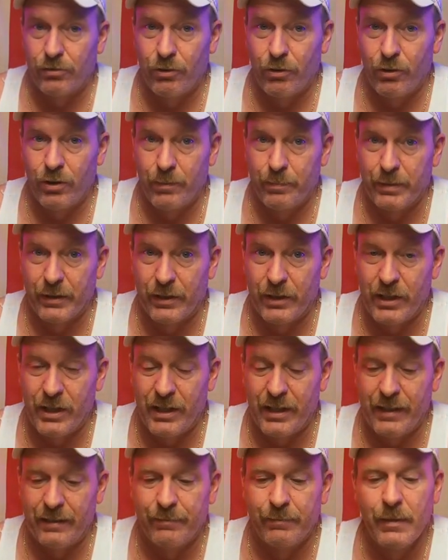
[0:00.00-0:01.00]
grown up and
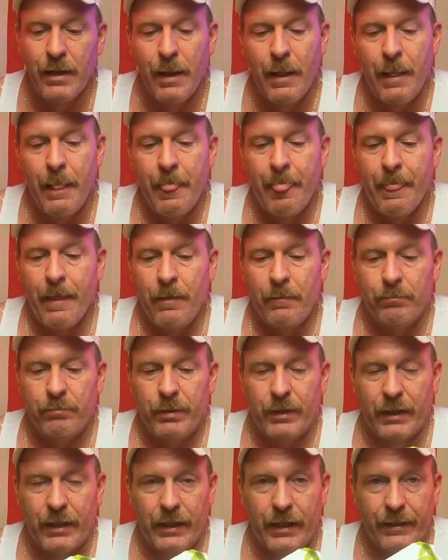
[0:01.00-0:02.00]
gone.
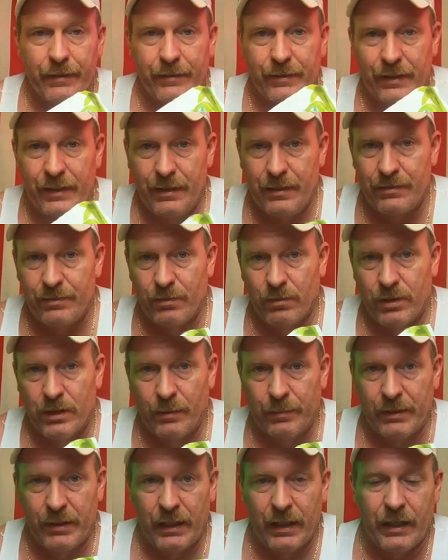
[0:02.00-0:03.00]
But these will
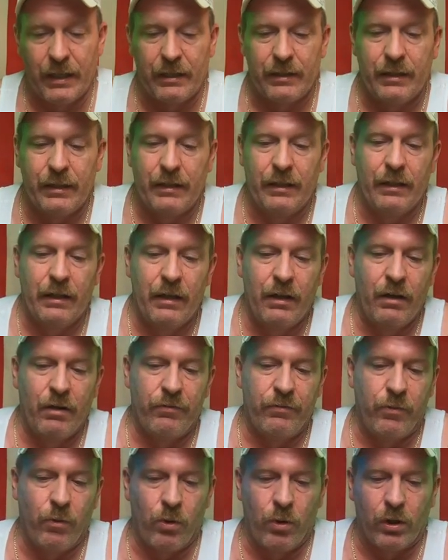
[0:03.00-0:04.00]
come in handy
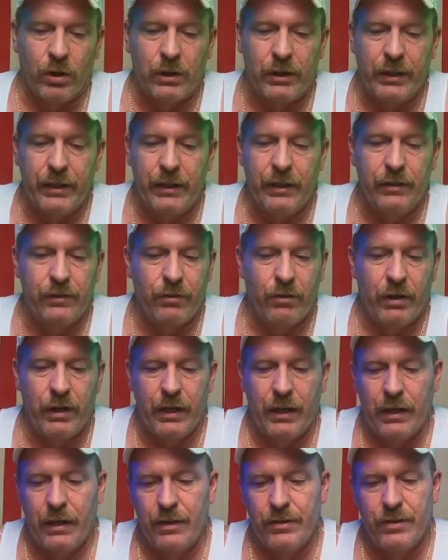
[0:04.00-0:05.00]
for cleaning your
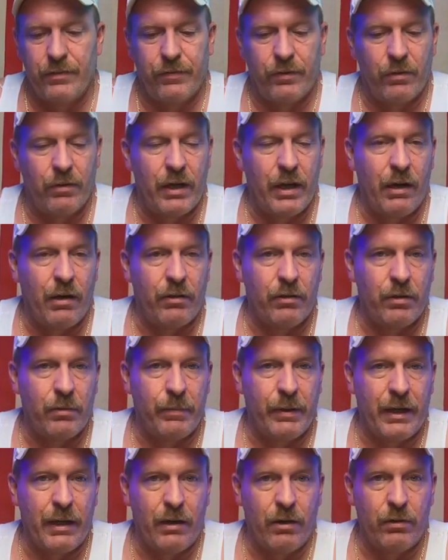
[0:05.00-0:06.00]
hands if you're out and
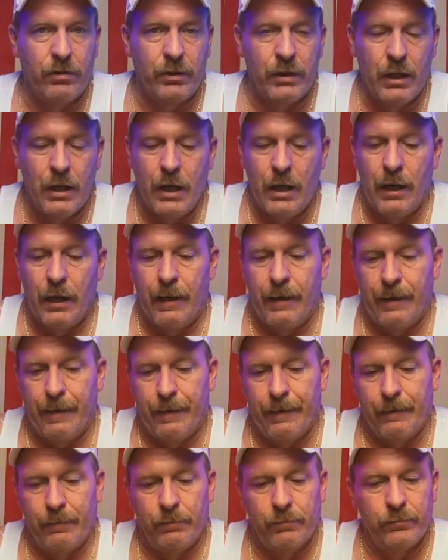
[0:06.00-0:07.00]
about
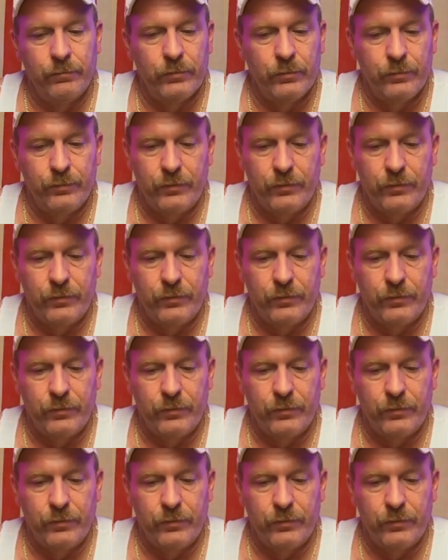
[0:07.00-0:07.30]
um,